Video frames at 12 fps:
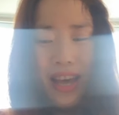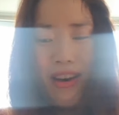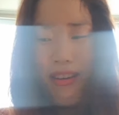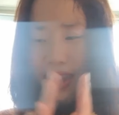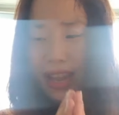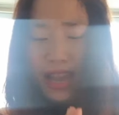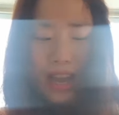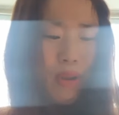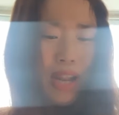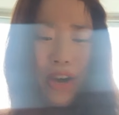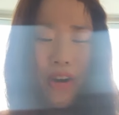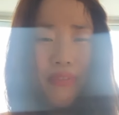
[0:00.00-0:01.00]
Okay, I
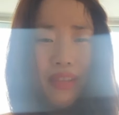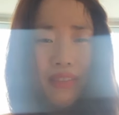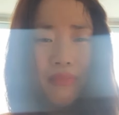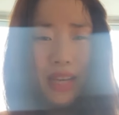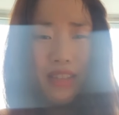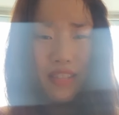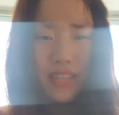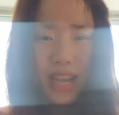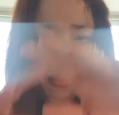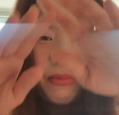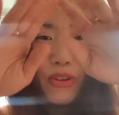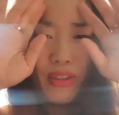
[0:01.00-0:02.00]
really hope this message
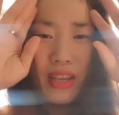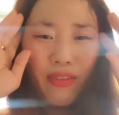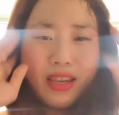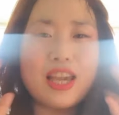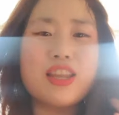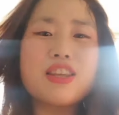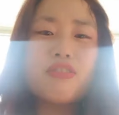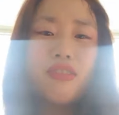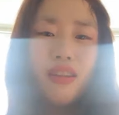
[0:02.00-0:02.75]
helped you navigating your